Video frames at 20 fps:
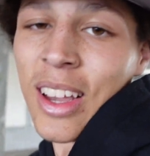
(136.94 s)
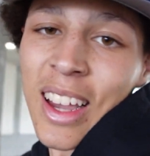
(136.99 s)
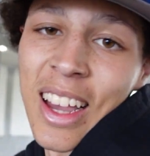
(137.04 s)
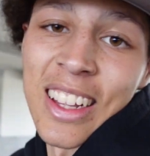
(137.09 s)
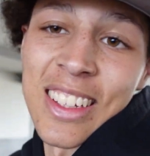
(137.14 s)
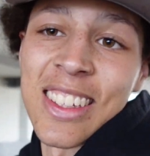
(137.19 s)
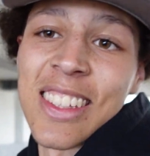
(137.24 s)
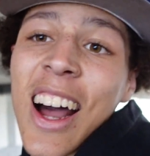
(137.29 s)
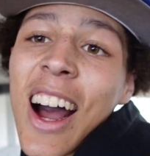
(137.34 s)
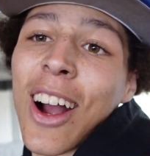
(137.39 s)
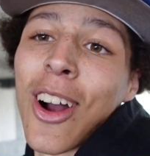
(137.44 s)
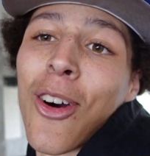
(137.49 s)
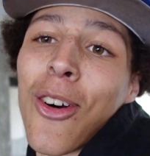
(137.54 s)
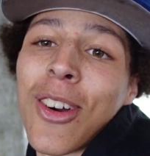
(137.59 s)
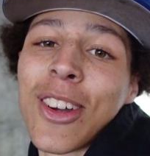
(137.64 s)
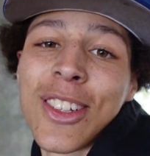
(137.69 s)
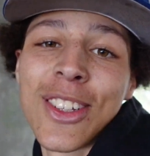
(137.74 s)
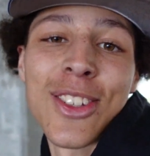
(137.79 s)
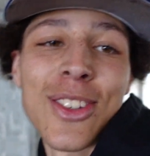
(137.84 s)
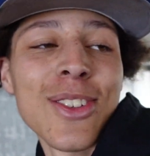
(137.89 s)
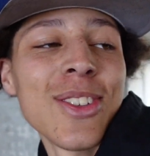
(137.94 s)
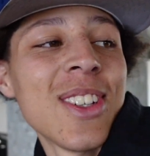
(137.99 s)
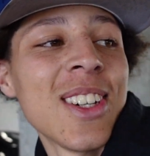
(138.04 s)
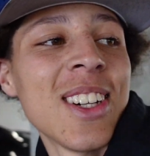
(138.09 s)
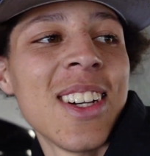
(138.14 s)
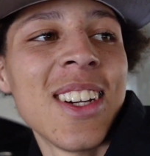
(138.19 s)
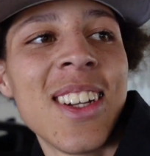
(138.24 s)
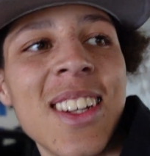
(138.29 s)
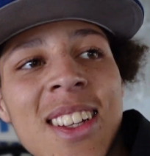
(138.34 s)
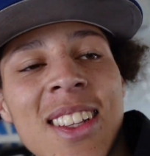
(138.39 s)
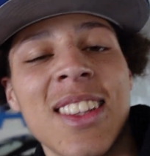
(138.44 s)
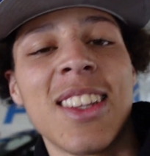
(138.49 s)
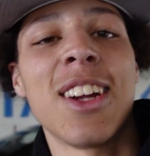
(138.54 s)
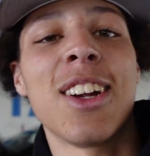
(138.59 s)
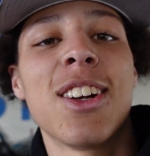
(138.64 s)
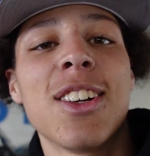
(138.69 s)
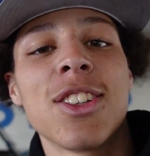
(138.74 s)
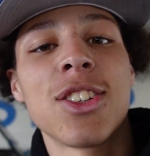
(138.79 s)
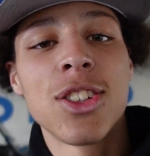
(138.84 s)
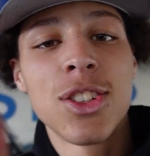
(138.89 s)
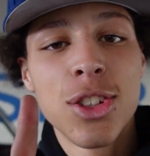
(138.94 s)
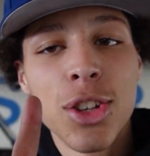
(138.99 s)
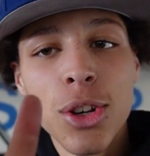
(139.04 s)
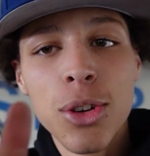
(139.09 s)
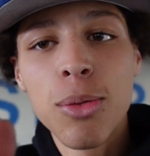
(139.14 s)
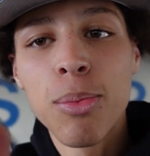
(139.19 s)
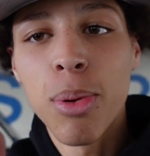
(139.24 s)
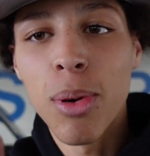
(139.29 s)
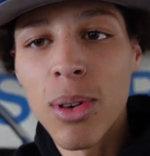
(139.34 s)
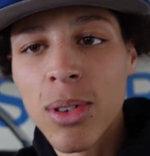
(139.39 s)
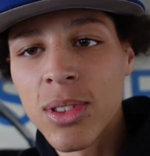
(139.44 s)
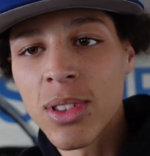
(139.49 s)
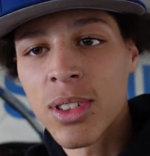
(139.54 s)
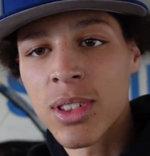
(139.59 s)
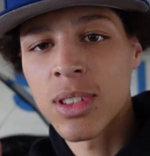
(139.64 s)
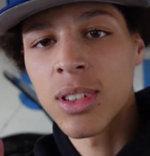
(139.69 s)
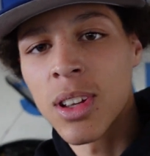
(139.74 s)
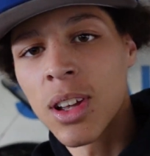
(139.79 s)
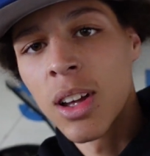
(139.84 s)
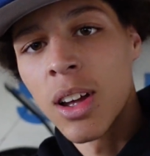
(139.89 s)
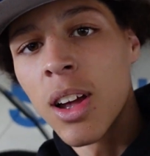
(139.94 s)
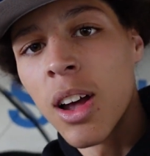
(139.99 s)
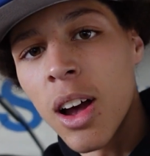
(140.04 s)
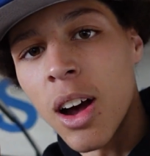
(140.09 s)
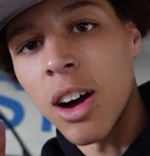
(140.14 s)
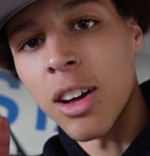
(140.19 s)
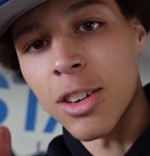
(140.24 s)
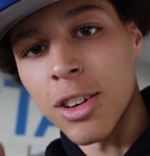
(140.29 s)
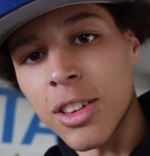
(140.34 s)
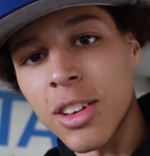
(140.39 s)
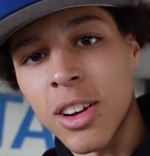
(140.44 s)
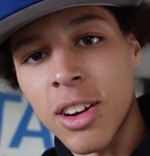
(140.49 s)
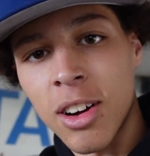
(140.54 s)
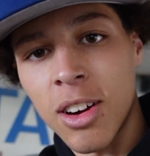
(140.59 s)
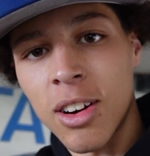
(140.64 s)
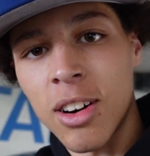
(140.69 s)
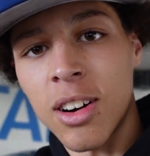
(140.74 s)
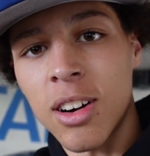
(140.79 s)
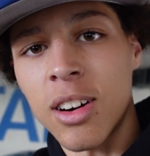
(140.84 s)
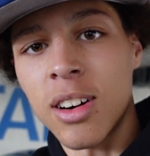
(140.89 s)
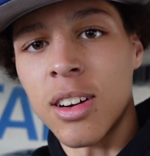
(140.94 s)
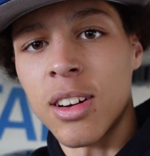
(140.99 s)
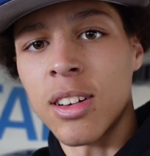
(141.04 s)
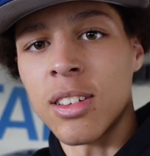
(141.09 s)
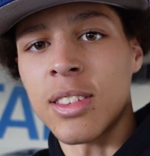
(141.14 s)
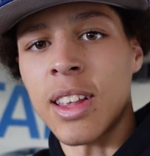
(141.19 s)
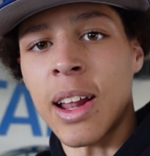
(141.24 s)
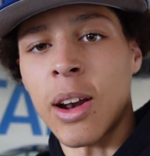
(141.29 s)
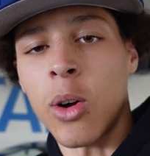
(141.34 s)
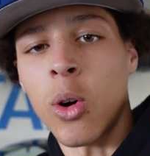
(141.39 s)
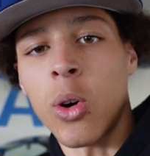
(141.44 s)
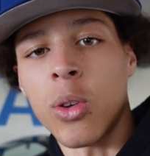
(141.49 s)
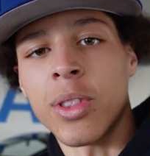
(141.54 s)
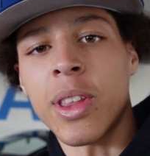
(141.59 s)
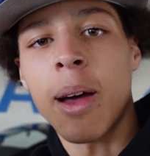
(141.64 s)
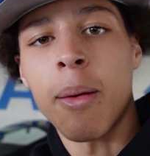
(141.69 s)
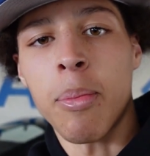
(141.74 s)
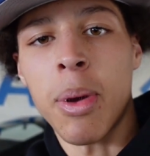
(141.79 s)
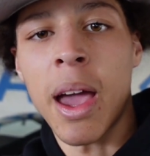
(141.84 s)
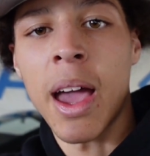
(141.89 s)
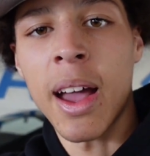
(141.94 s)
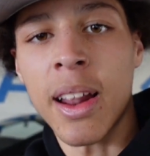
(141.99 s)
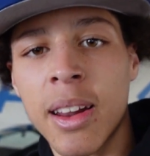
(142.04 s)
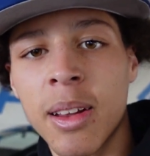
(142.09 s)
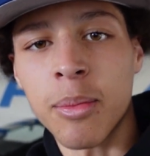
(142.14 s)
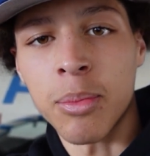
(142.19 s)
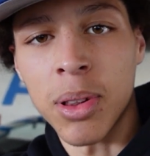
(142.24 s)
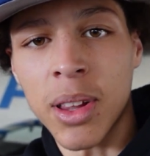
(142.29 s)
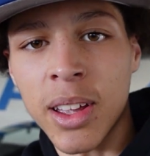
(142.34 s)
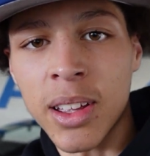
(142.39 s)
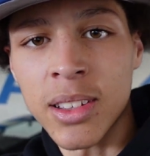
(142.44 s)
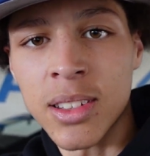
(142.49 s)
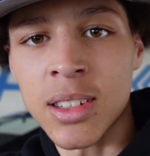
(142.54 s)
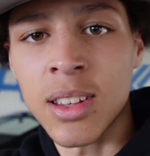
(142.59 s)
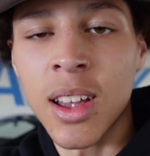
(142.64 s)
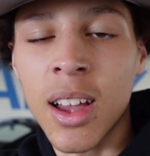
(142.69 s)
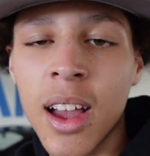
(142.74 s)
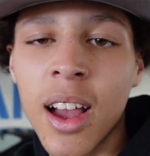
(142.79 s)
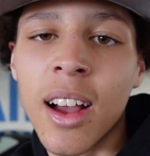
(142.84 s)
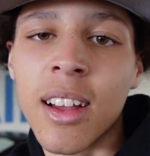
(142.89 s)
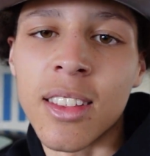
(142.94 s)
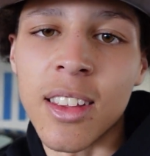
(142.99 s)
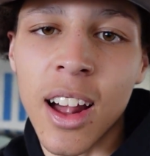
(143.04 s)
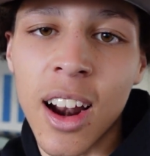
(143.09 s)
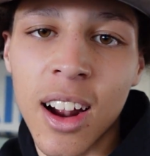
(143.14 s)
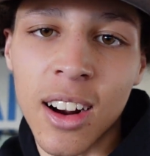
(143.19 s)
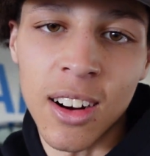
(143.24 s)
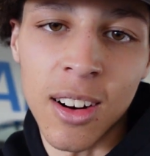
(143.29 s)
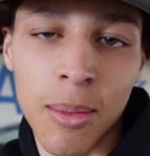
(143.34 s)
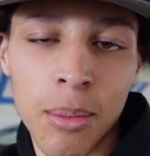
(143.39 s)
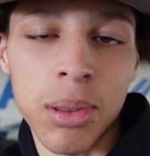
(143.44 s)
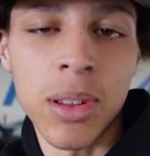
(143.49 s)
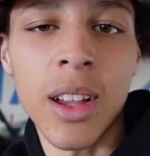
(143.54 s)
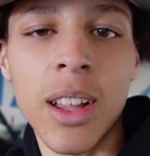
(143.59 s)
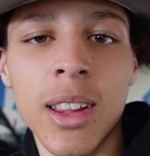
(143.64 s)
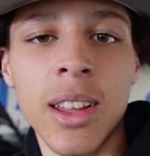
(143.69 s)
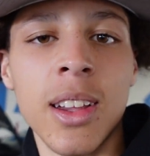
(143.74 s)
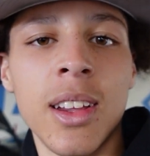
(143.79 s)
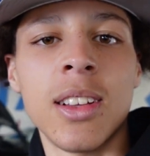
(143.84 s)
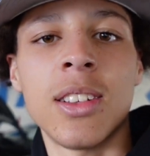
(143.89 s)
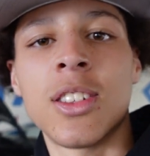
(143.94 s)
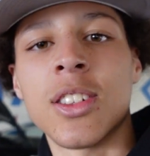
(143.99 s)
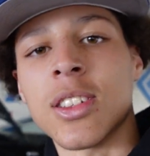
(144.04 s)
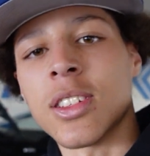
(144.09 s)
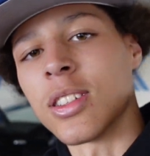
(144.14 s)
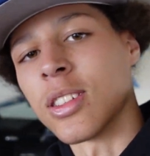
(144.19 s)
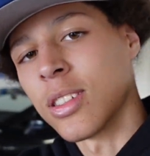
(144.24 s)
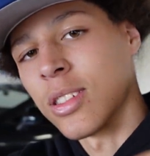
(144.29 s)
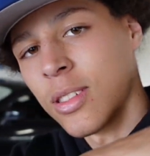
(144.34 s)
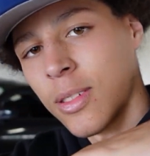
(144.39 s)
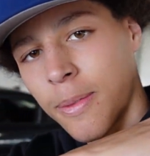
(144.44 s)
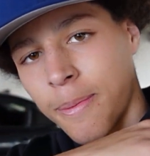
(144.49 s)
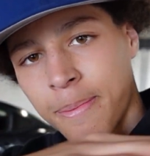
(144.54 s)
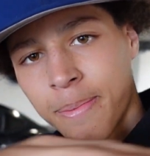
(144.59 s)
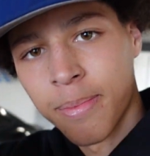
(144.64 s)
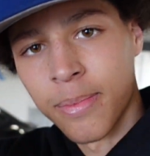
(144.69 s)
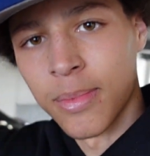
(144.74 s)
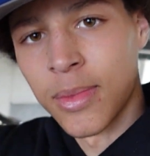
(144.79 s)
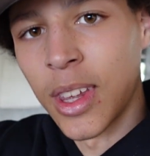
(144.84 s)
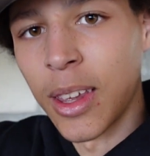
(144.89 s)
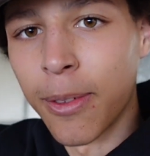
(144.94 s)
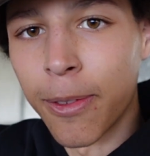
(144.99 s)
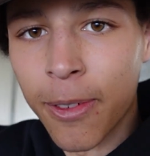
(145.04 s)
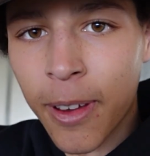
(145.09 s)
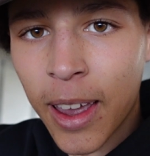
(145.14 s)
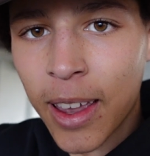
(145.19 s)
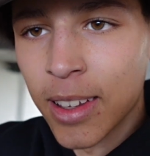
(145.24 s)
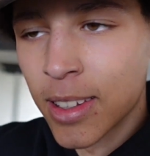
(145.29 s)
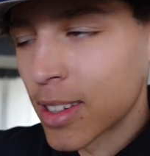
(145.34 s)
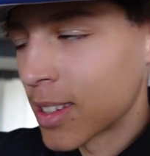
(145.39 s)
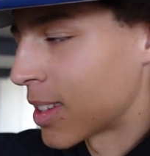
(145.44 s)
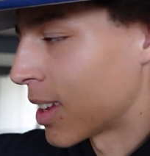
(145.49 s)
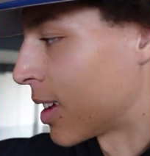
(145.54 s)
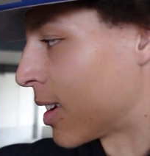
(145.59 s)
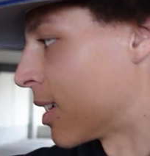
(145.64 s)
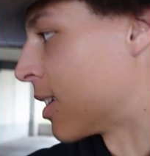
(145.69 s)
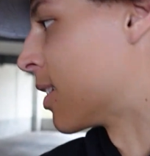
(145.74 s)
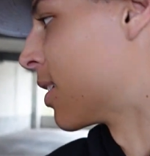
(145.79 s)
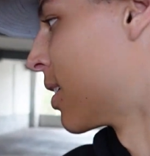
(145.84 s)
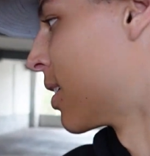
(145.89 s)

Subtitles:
It's not going to. There's 2 bolts under the car that hold that pan in place that are completely just defaced, and